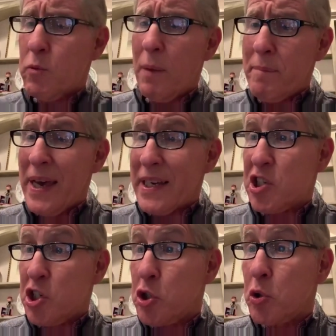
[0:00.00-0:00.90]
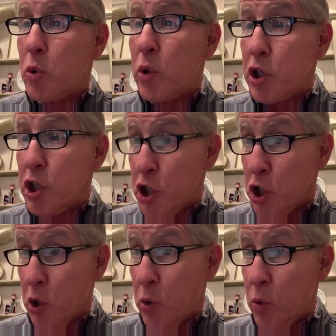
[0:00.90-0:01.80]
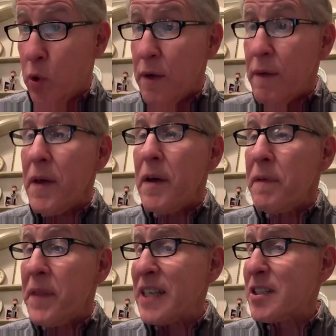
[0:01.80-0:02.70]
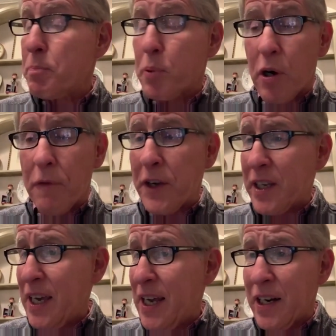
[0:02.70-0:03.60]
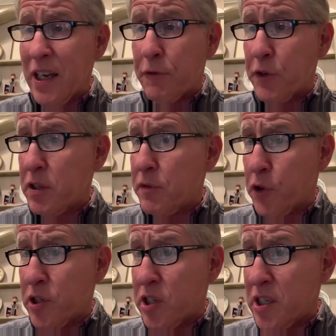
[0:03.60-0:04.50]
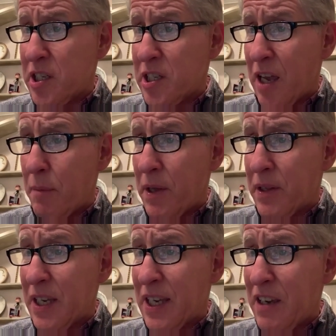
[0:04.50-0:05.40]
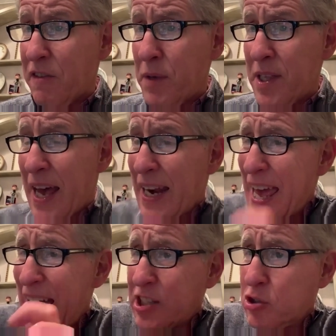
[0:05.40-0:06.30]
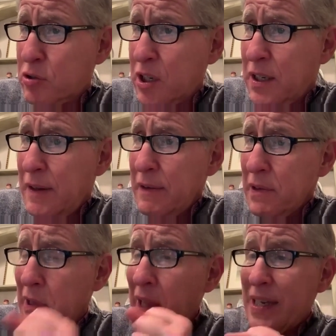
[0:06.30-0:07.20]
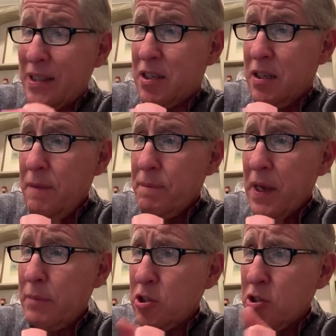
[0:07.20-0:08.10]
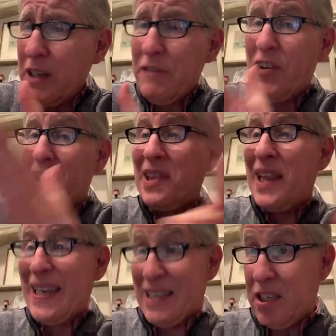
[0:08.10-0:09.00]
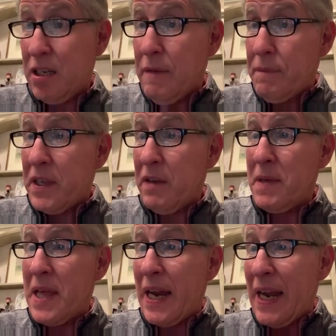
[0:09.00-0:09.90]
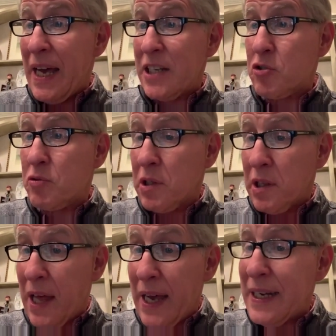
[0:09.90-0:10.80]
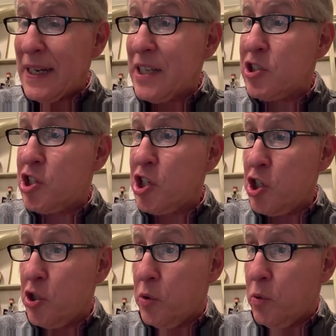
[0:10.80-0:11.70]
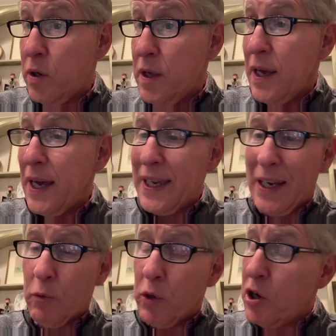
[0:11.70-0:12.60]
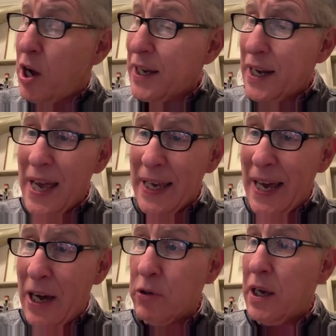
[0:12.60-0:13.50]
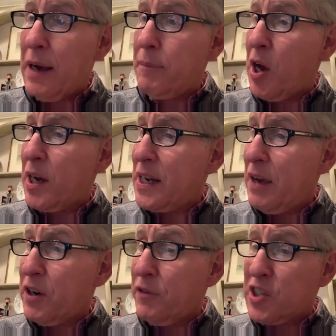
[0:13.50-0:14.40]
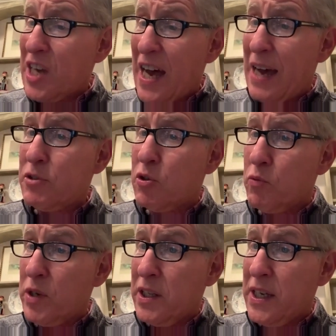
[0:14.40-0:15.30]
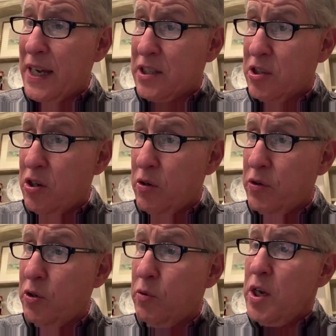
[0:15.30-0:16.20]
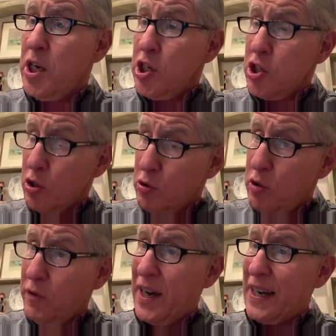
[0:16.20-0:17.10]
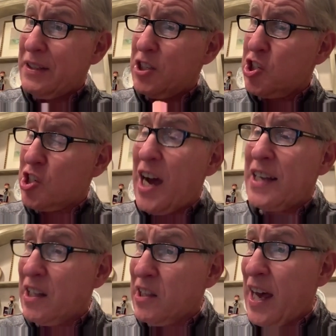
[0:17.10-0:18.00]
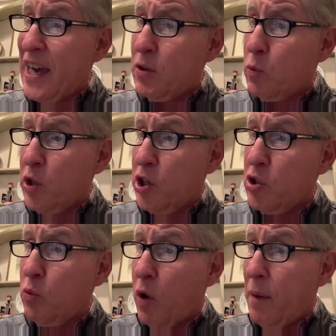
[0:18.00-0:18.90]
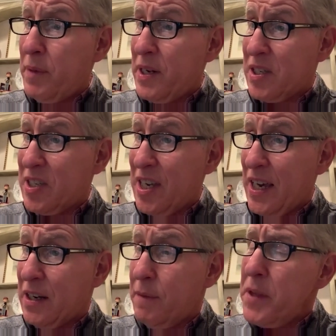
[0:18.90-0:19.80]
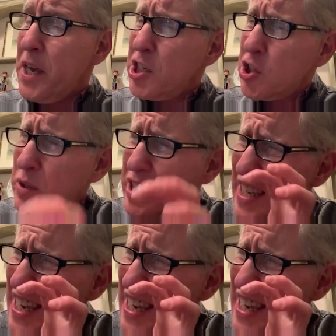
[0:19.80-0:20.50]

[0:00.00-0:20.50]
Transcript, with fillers: what makes you, you. That's a perfect candidate for the diversity statement, to give me that extra light. I'm just looking for light. Give me that extra light into you. Again, we're not gonna hang out. I'm not gonna have enough time to really get to know you. So you've gotta shine the light where you want me to see it. So it's